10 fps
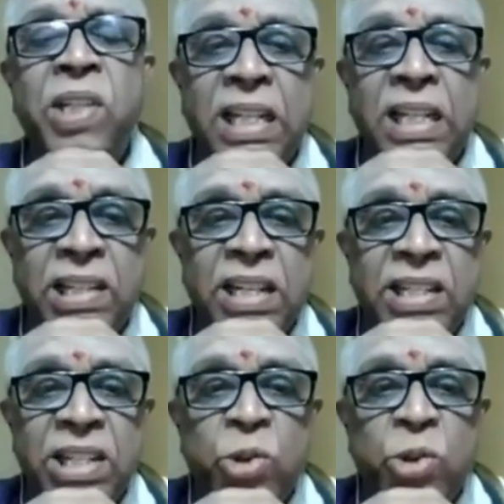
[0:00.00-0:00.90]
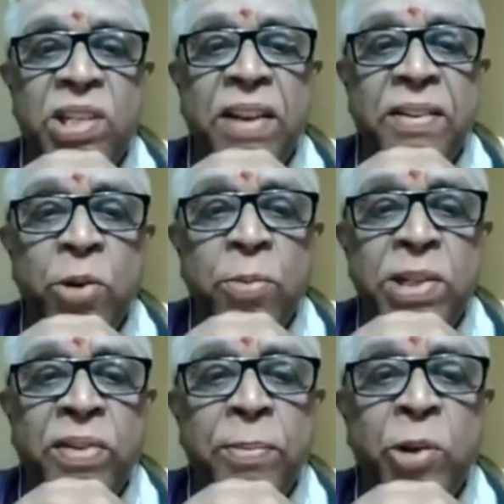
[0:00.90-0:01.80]
of Shastras is to save
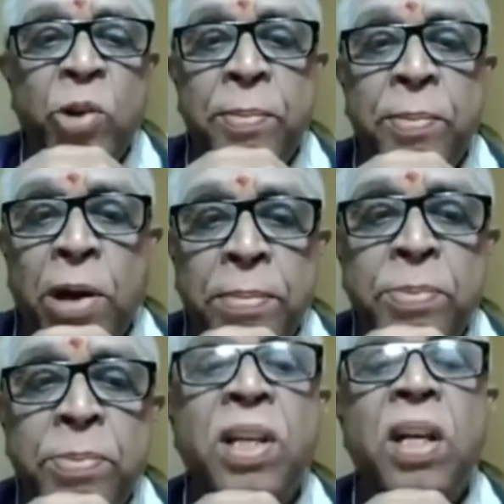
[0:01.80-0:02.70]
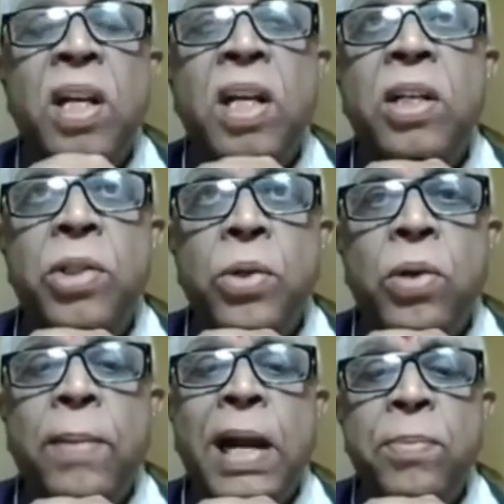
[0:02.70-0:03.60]
humans from human problems
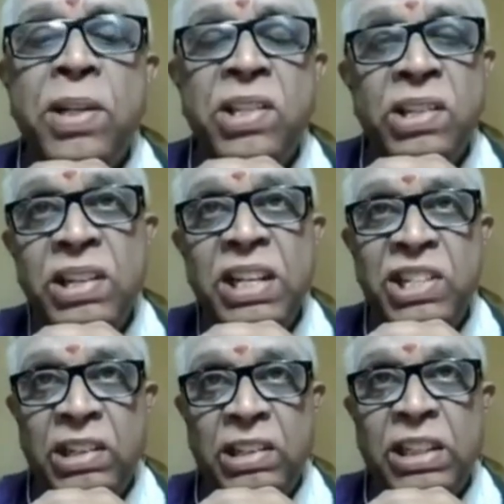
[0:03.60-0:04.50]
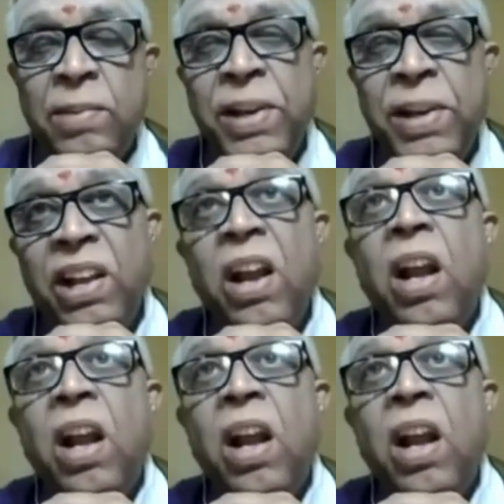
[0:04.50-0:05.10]
through commandments and teaching. That's the meaning.